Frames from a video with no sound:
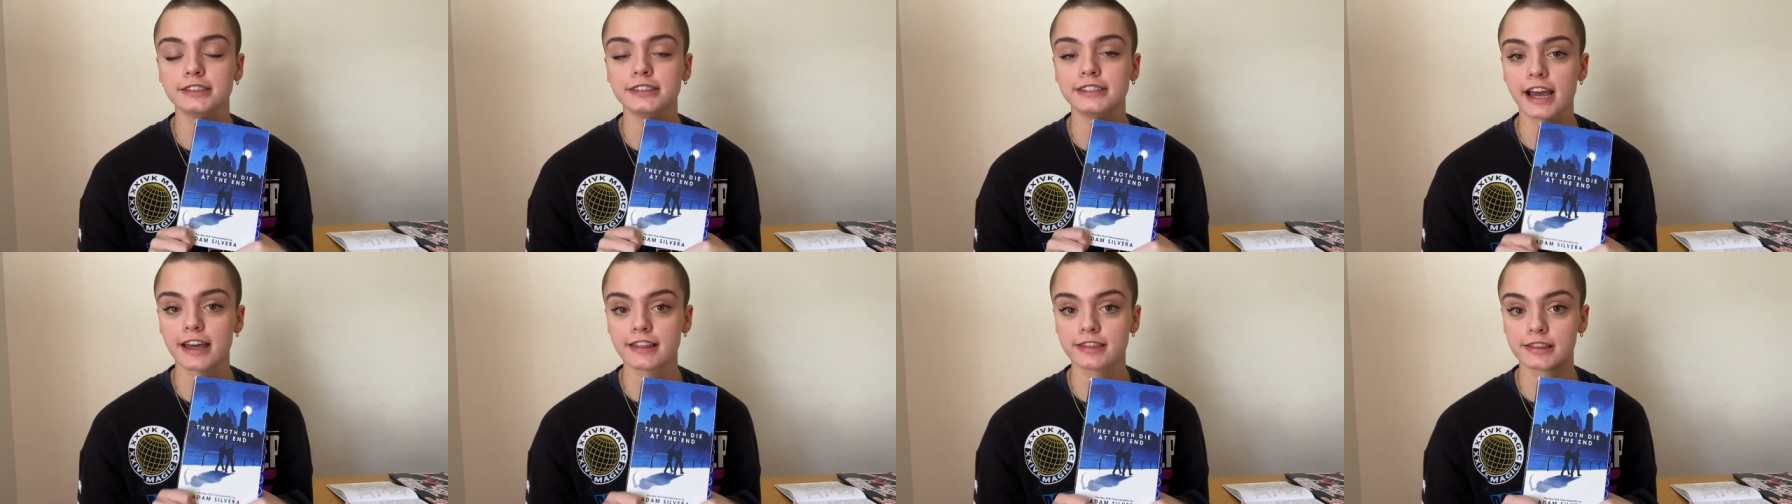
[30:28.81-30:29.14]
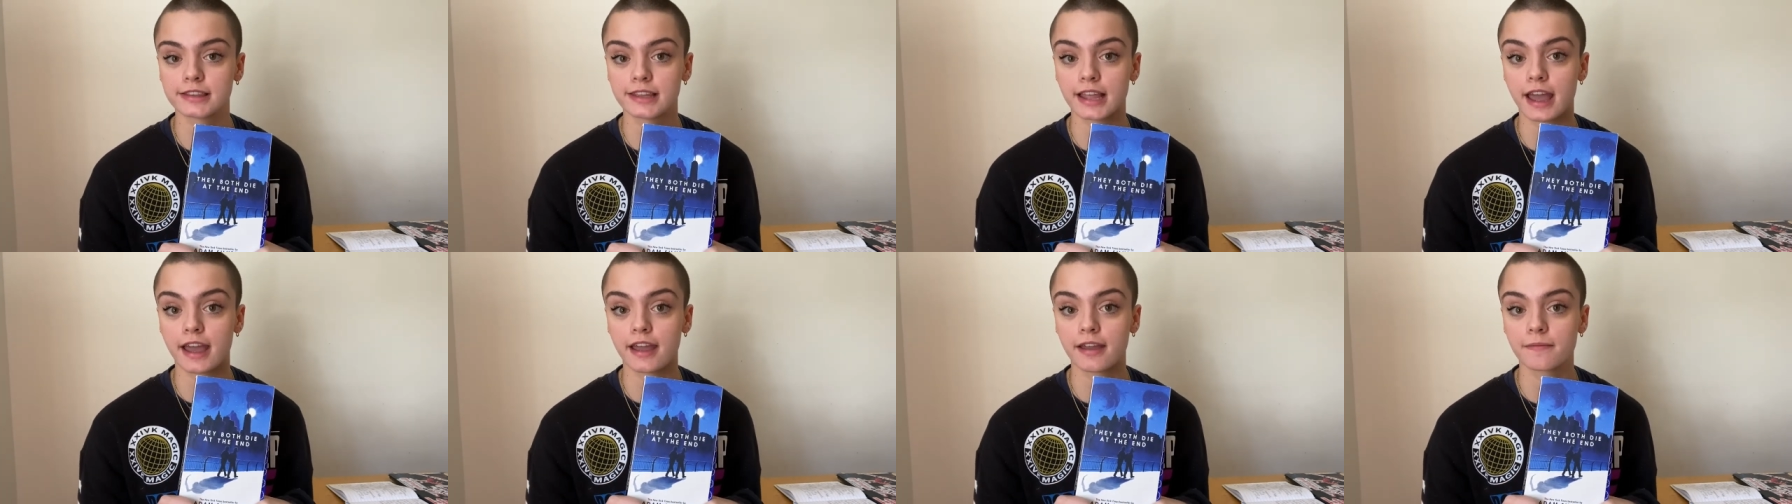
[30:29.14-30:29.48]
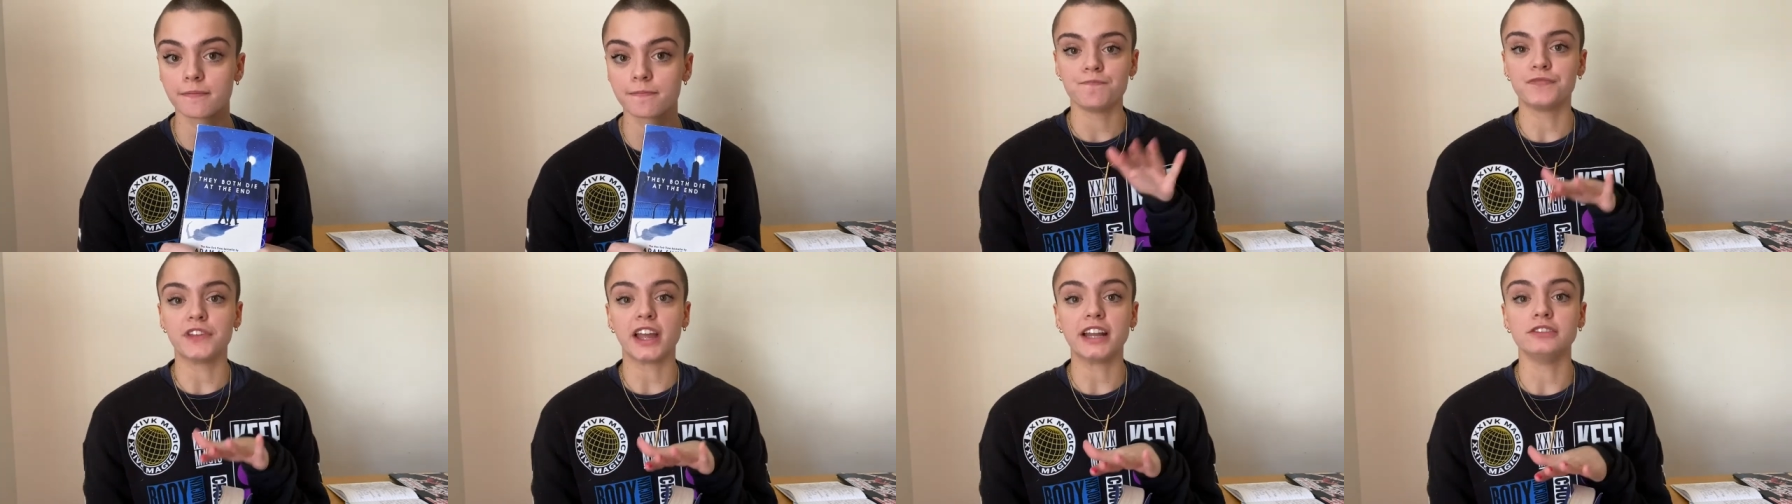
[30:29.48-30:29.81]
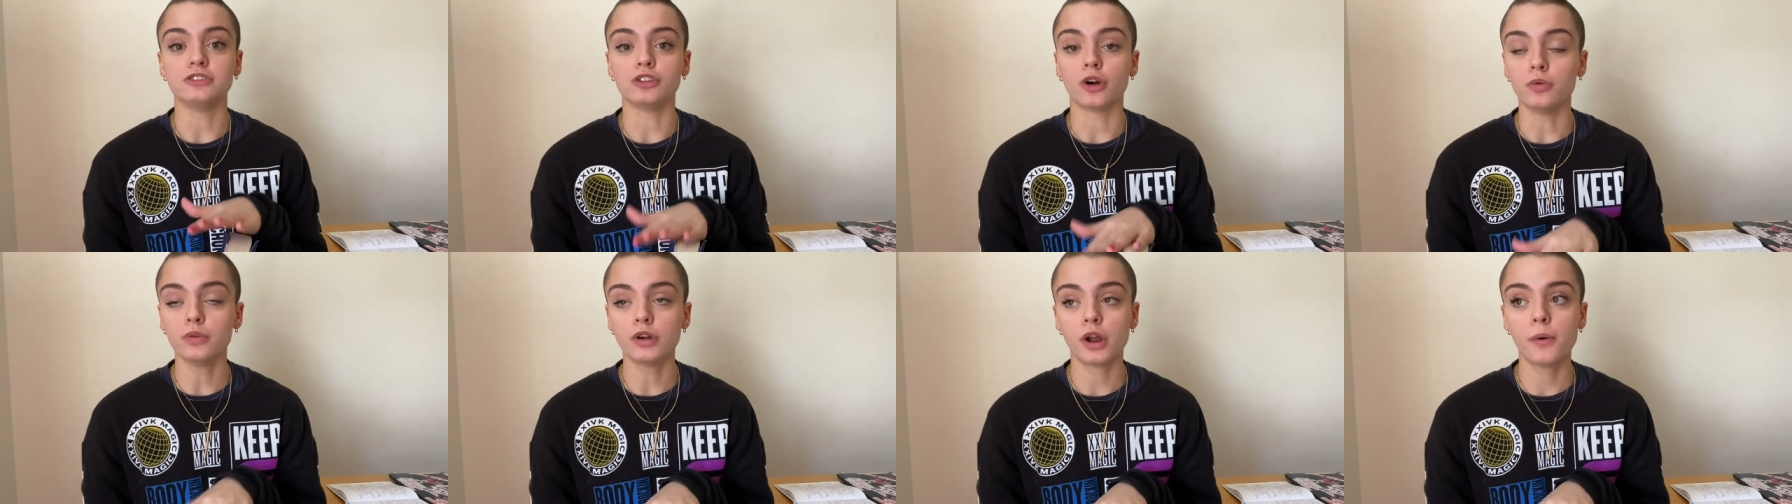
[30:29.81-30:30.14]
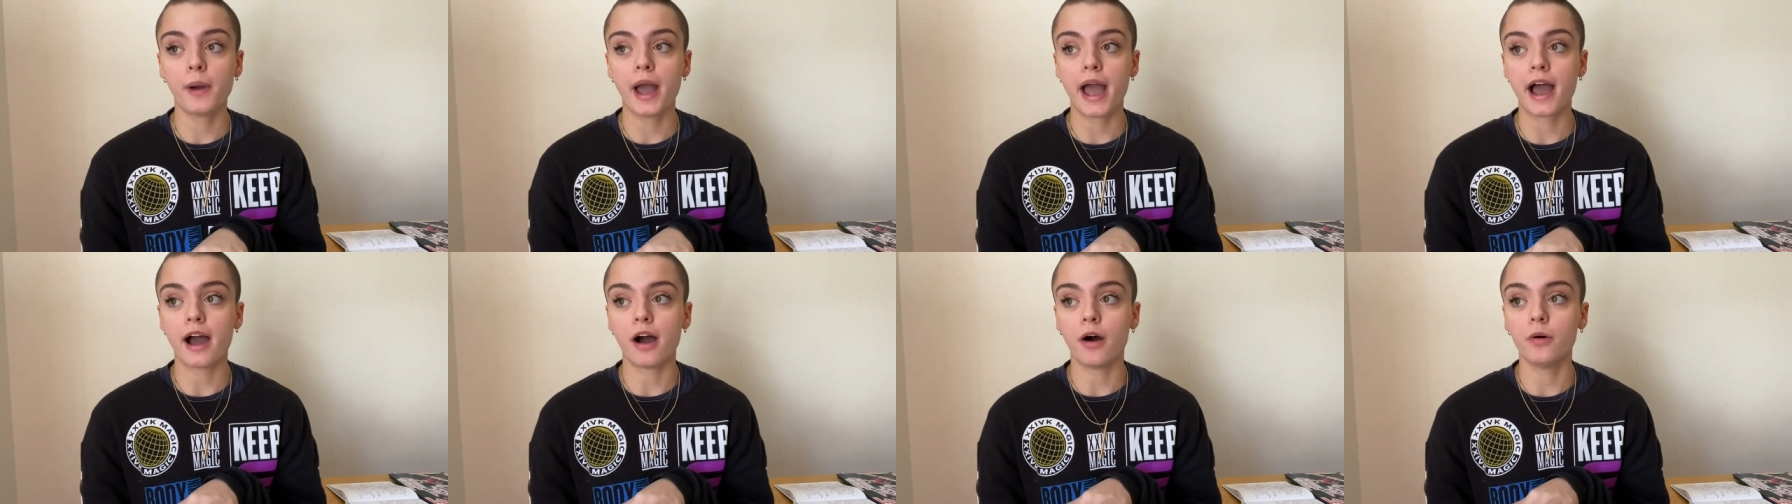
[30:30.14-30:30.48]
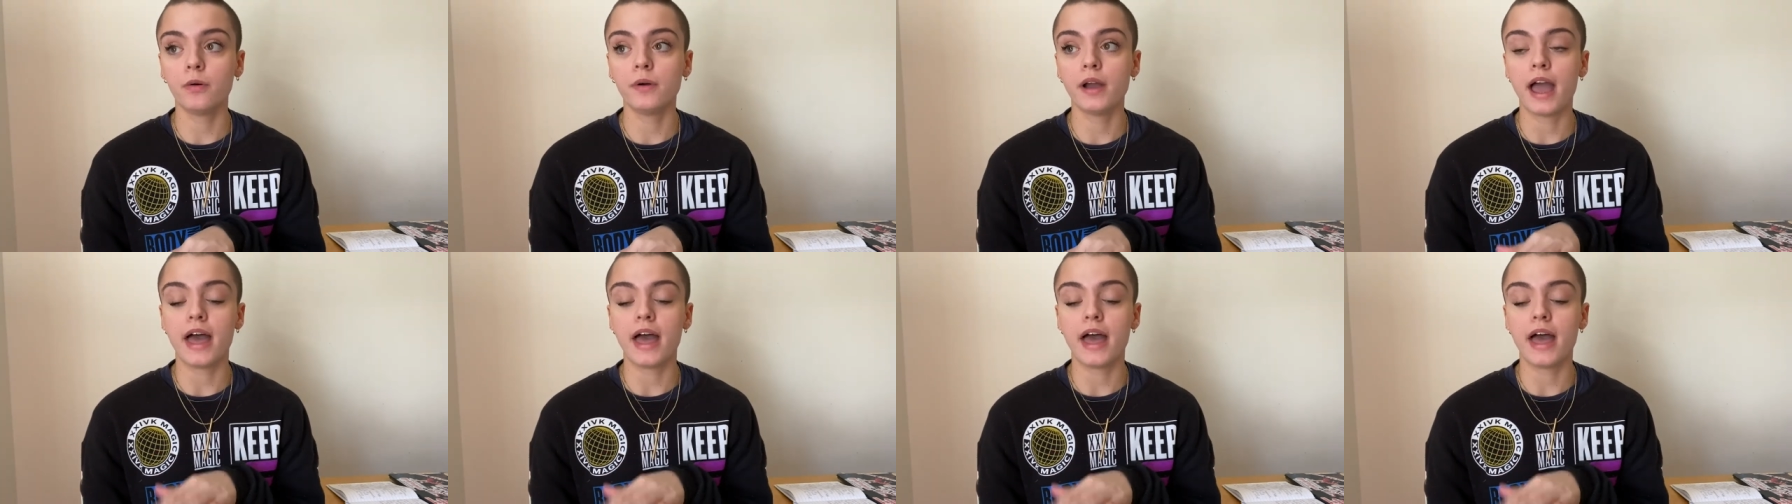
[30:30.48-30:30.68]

death day they don't know how,